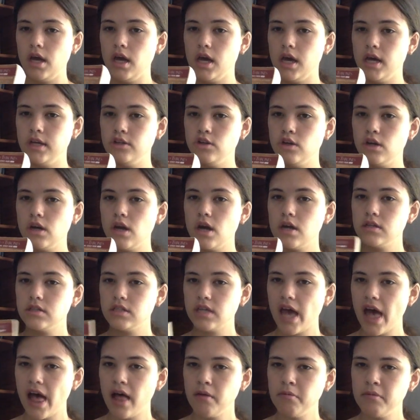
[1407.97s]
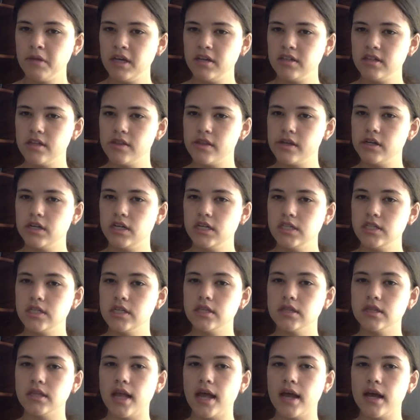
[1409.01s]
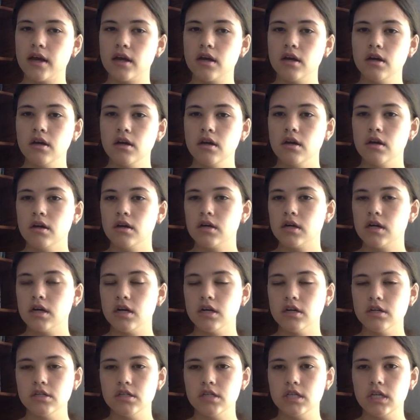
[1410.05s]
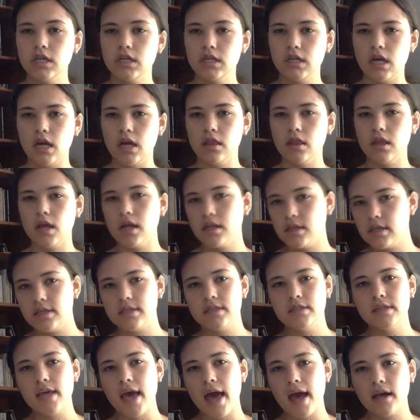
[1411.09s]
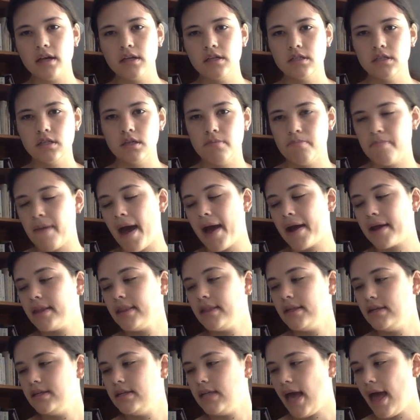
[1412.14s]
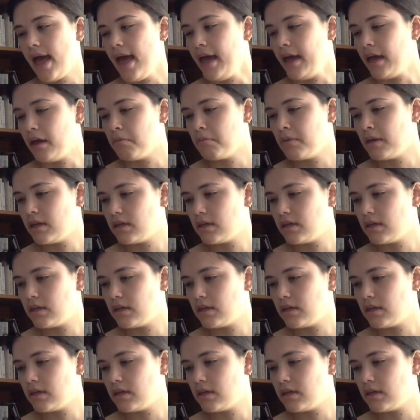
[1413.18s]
And you cannot tell me that there isn't, cursing and lots of sex back in the day.